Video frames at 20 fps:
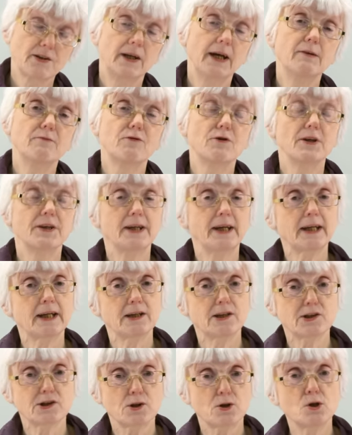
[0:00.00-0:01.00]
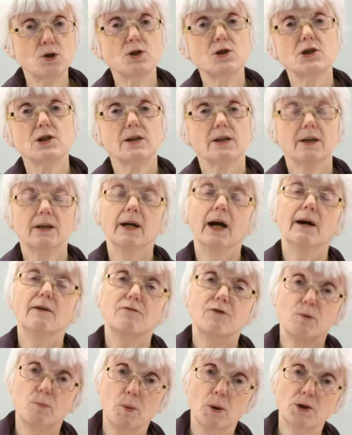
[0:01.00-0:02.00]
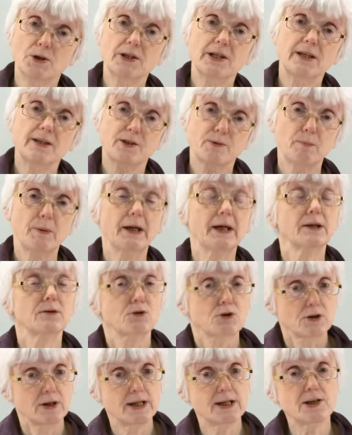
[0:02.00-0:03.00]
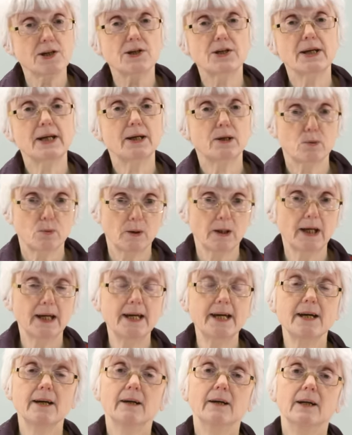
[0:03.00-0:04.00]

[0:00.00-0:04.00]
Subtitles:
everything is good. Everybody is being treated equally